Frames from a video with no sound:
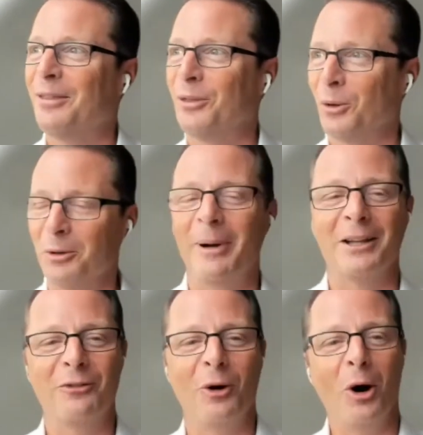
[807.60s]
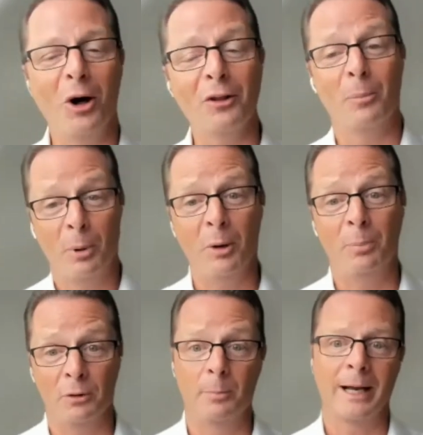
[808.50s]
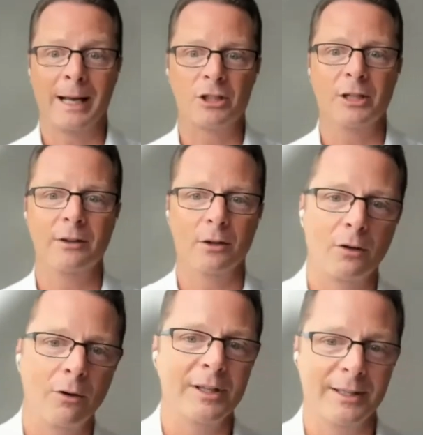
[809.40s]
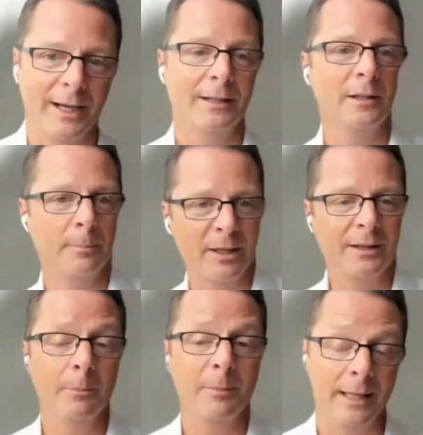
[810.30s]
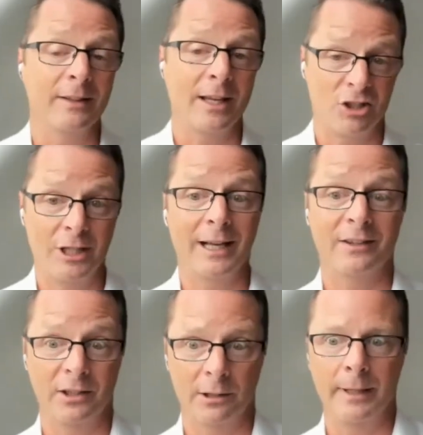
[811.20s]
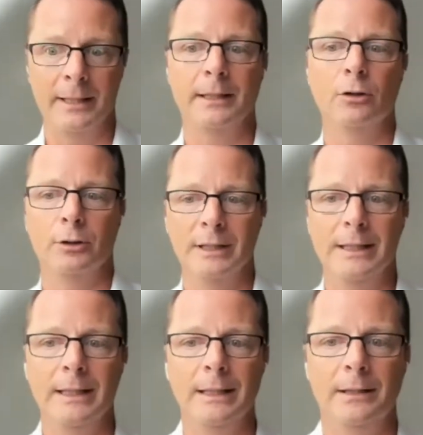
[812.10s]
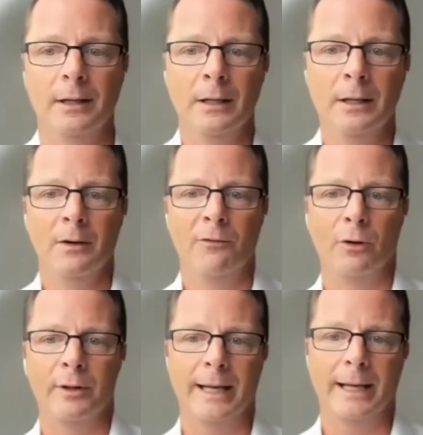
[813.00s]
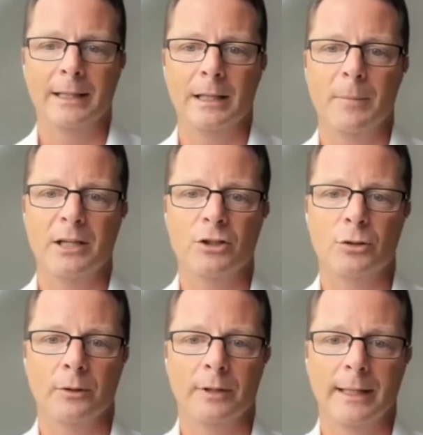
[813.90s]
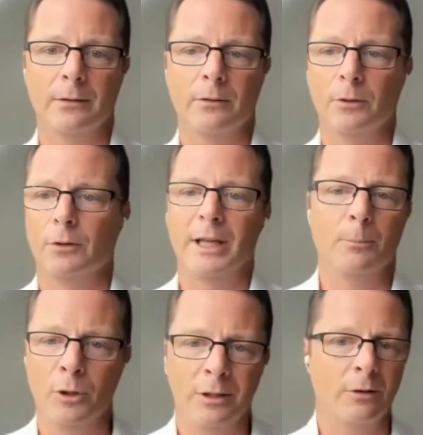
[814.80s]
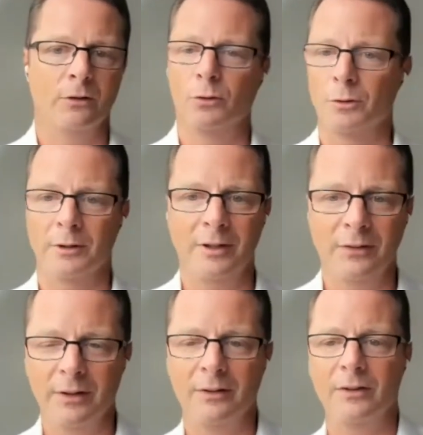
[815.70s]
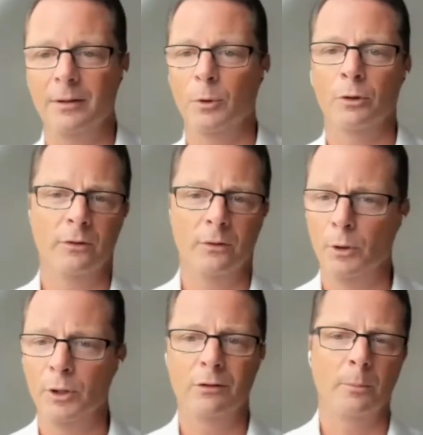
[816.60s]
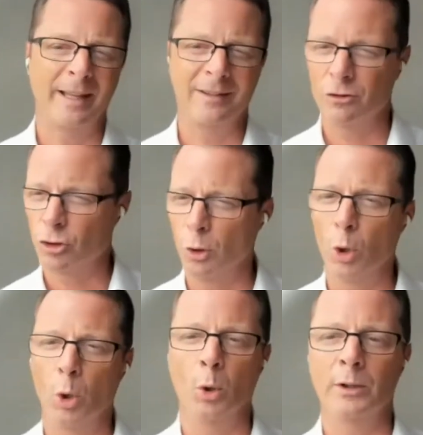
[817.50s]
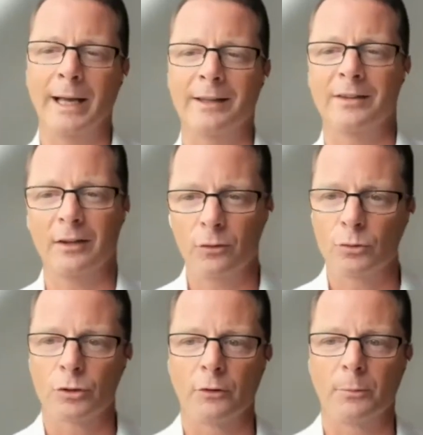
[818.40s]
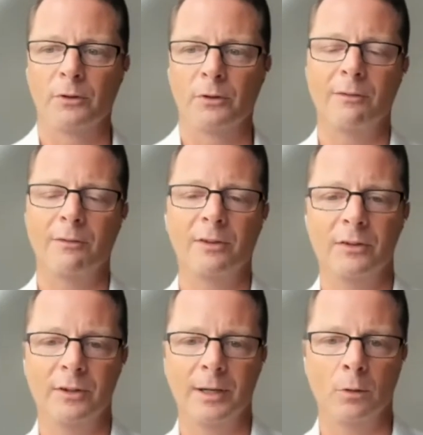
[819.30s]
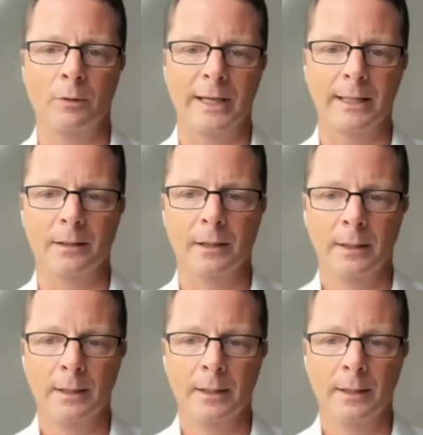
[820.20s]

thought about for other purpose, but actually the COVID-19 pandemic has actually accelerated the need for that, and make sure that you can monitor social distancing, monitor passenger load, access to transport services, and all of that.